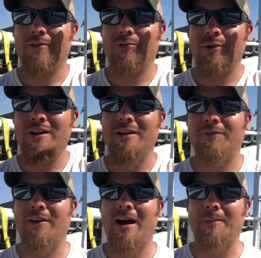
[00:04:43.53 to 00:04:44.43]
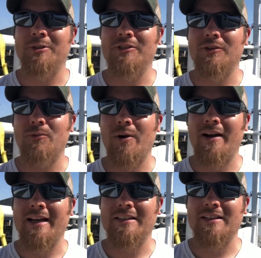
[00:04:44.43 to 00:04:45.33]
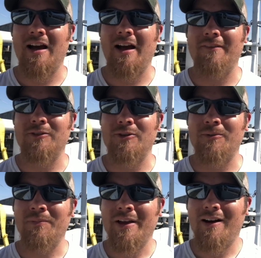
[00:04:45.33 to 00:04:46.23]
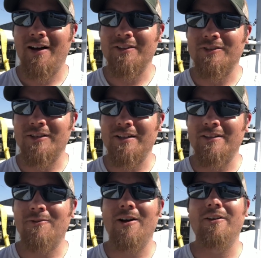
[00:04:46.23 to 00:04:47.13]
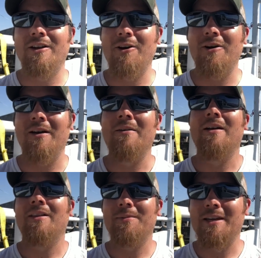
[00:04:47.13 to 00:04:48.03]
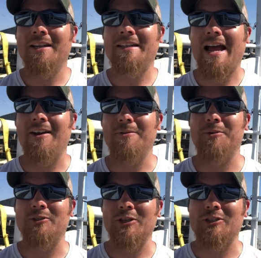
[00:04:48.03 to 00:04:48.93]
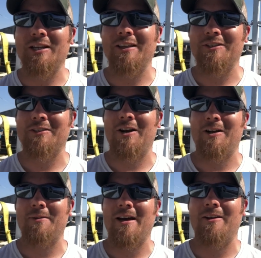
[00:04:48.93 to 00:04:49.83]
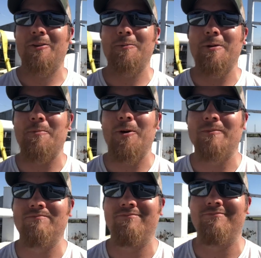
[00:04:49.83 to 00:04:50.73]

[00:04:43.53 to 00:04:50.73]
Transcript: three different options of where I can tie off to. Honestly, well, you know what? Let me get it down in position and let's talk about it a little bit more.